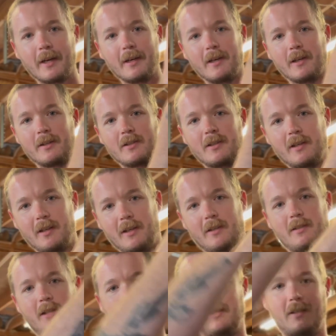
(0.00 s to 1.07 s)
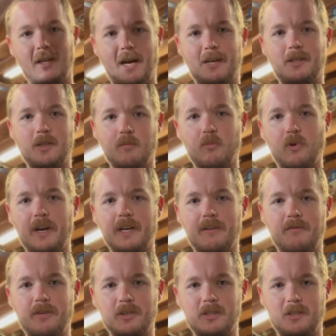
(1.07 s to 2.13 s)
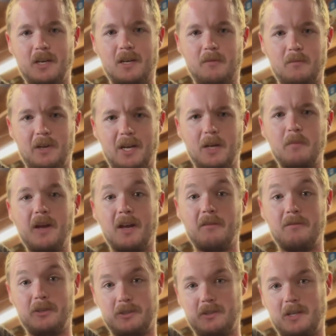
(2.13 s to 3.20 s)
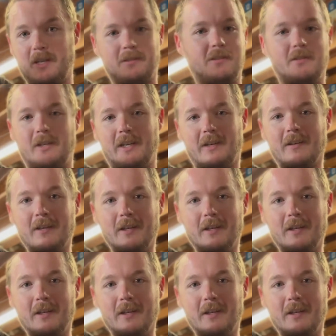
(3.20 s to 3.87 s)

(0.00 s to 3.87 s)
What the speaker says: and it's tied to braided fishing line, 80-pound fishing line, so it